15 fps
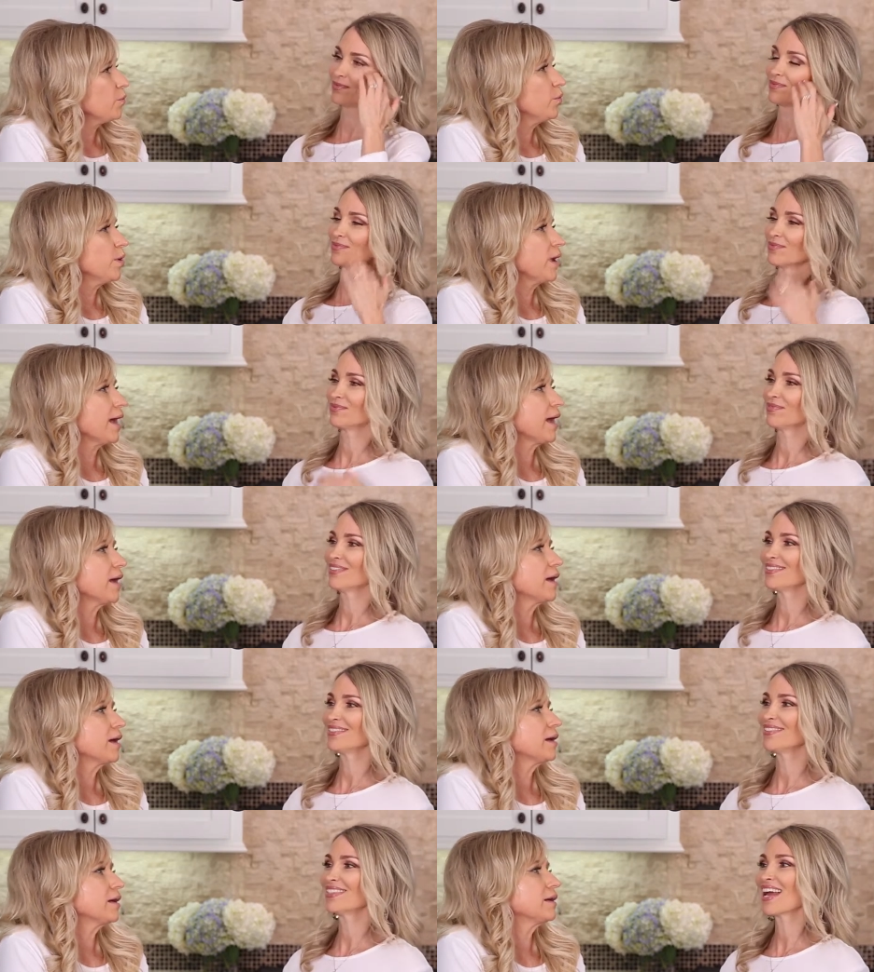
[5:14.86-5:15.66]

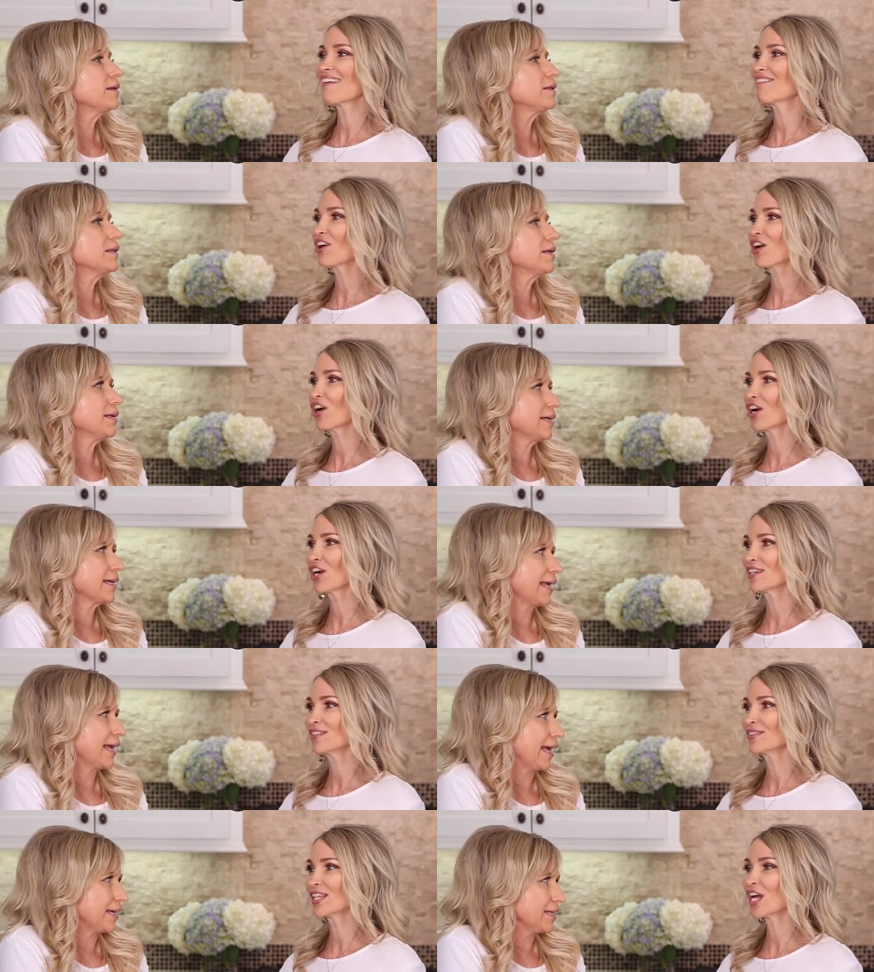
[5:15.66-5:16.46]
Speaker 1: Well, never on
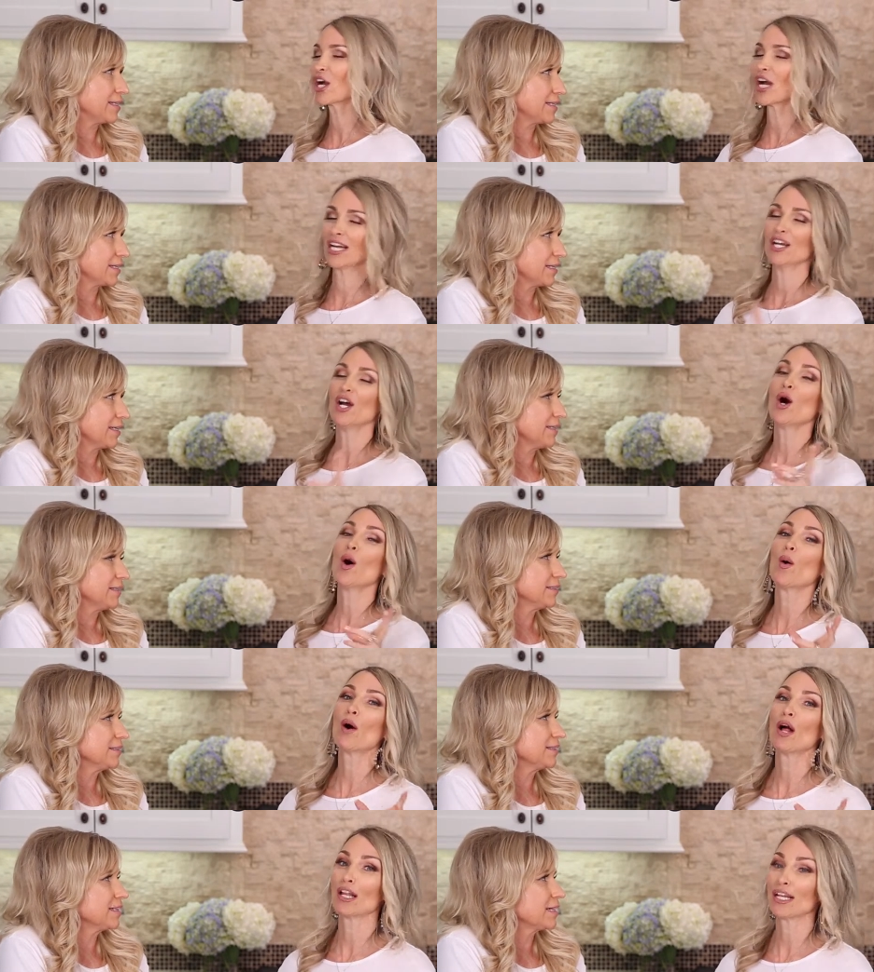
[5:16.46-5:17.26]
occasion. Okay.
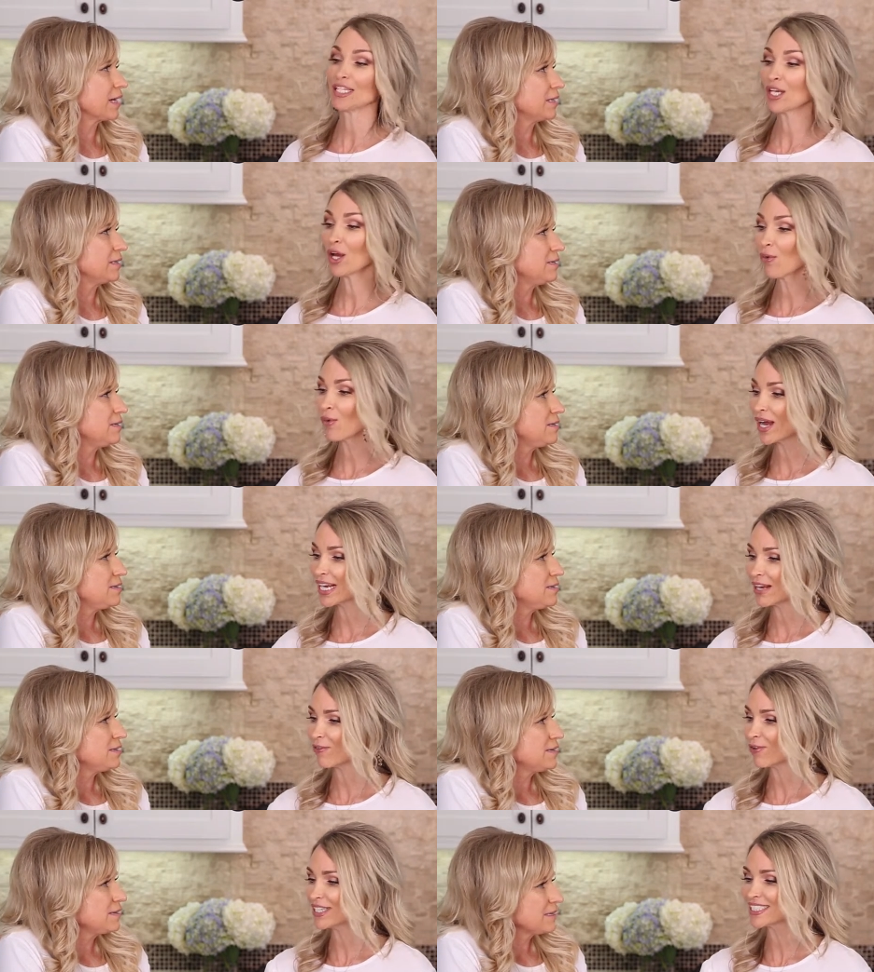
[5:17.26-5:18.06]
Well, you know what?
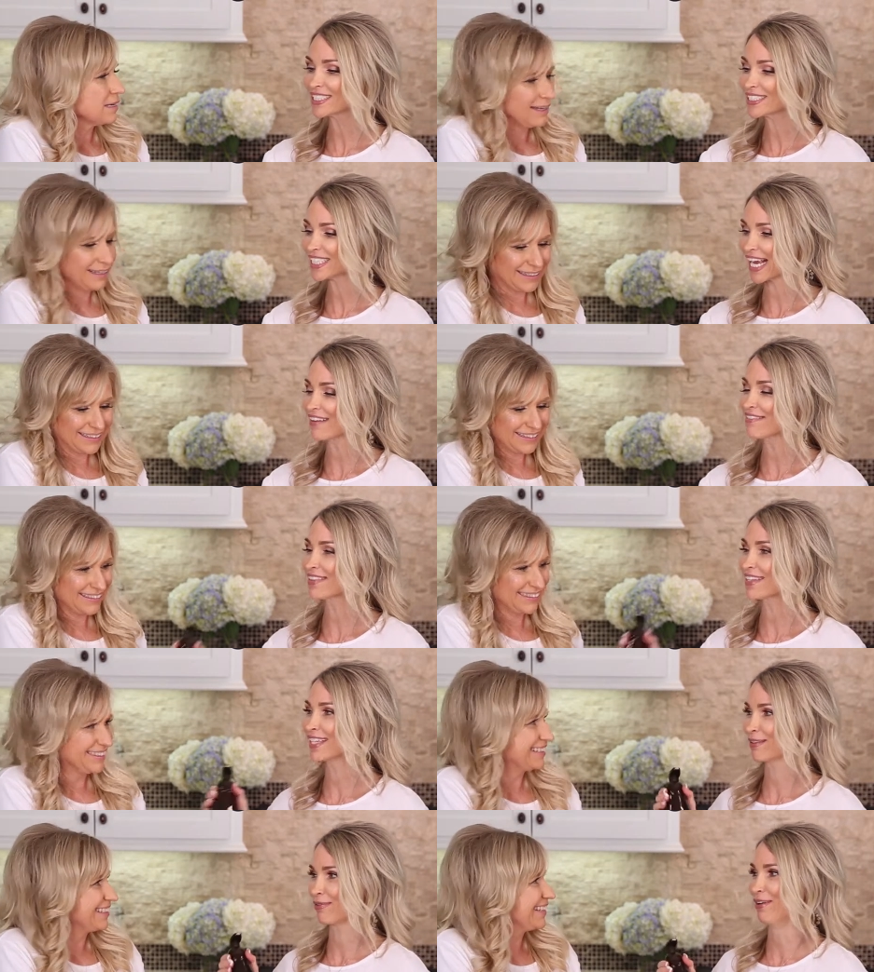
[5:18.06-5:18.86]
And what a safe
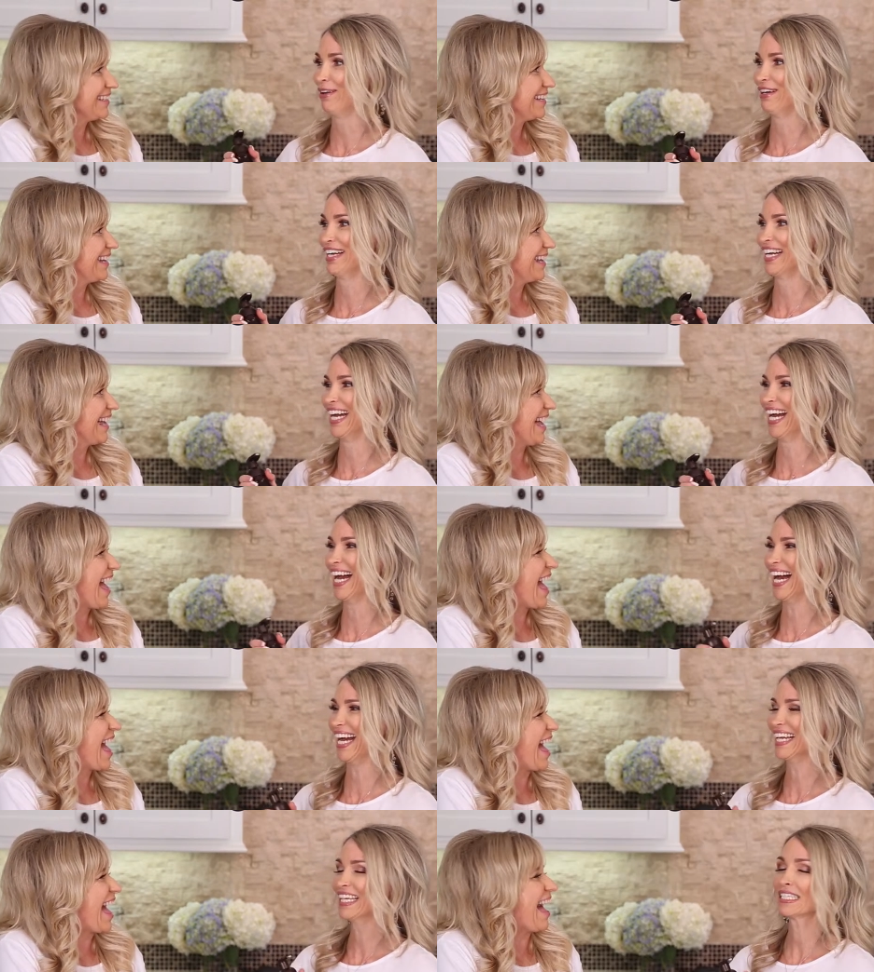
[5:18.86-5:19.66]
thing to
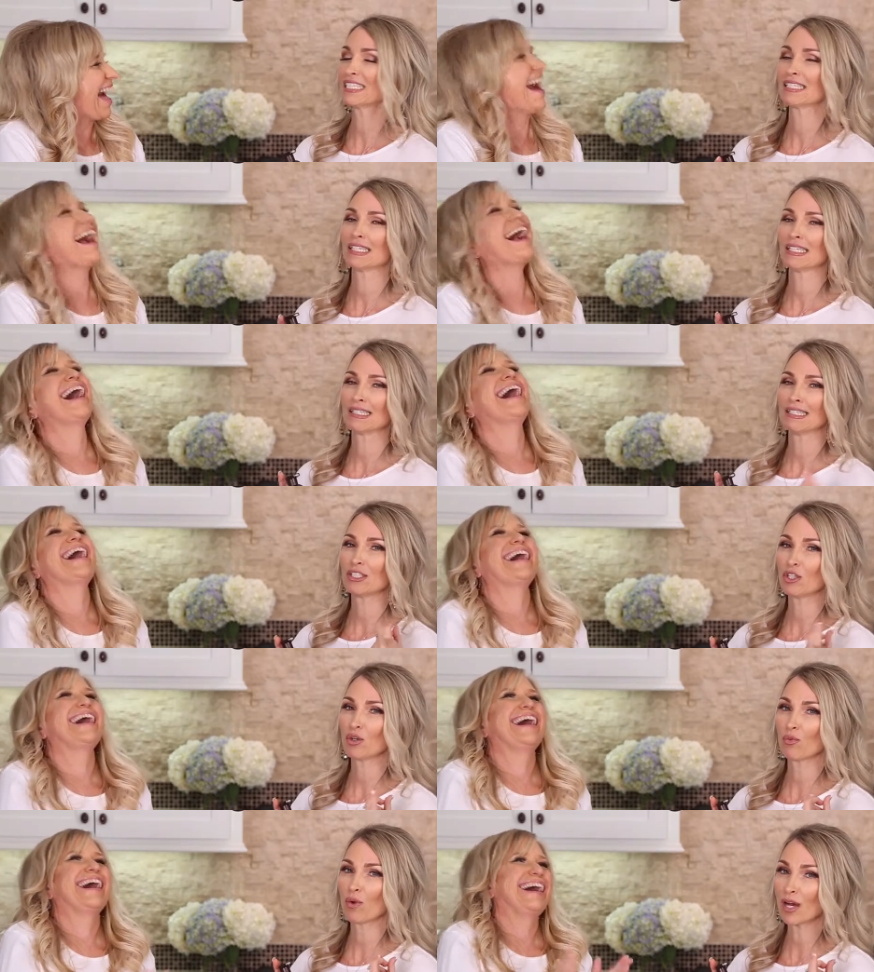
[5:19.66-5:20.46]

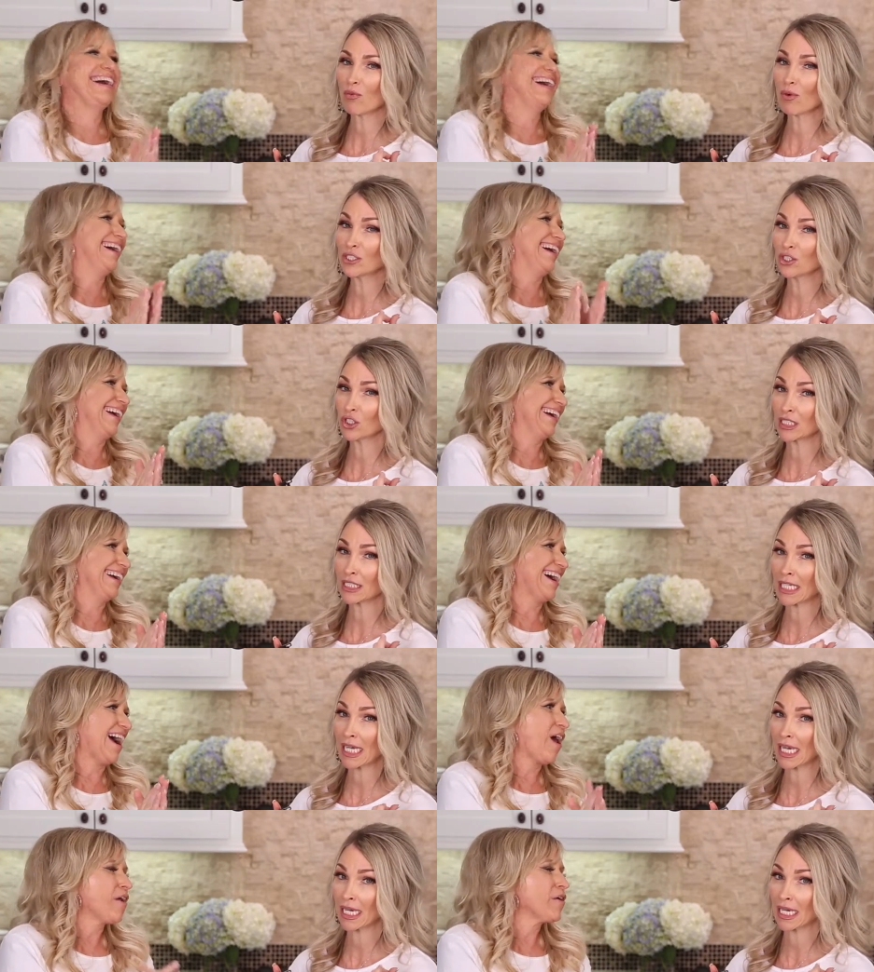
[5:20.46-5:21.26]
what would you
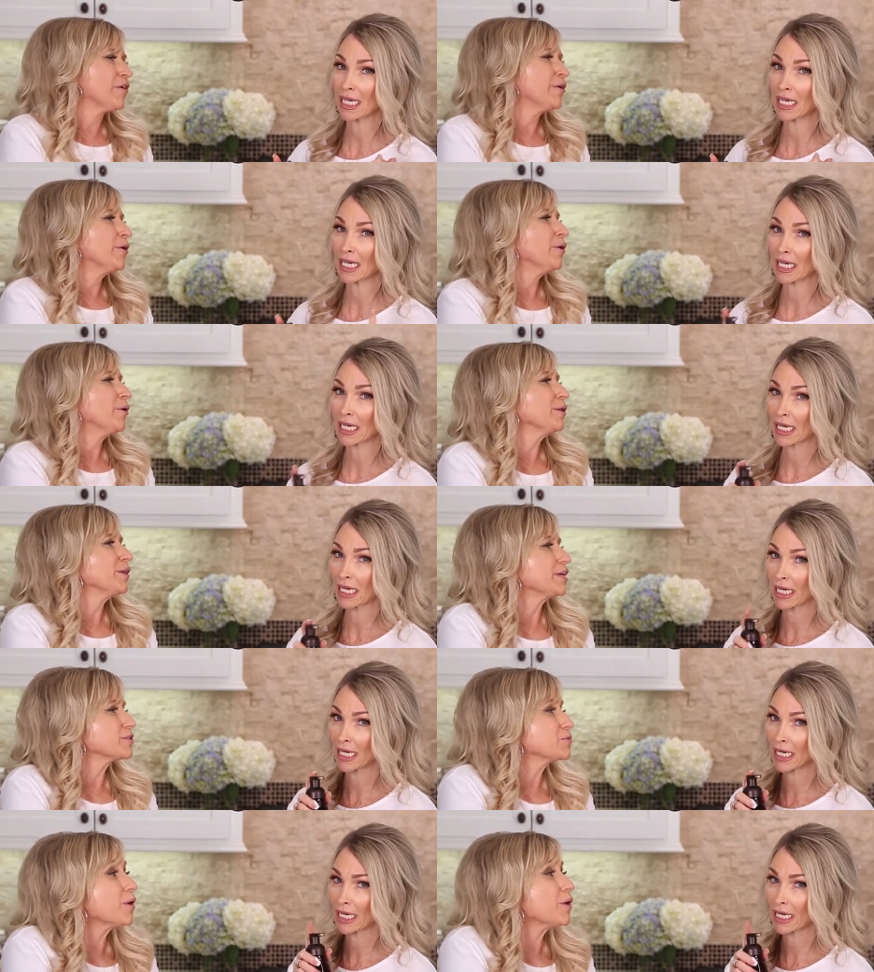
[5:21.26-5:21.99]
say? Let's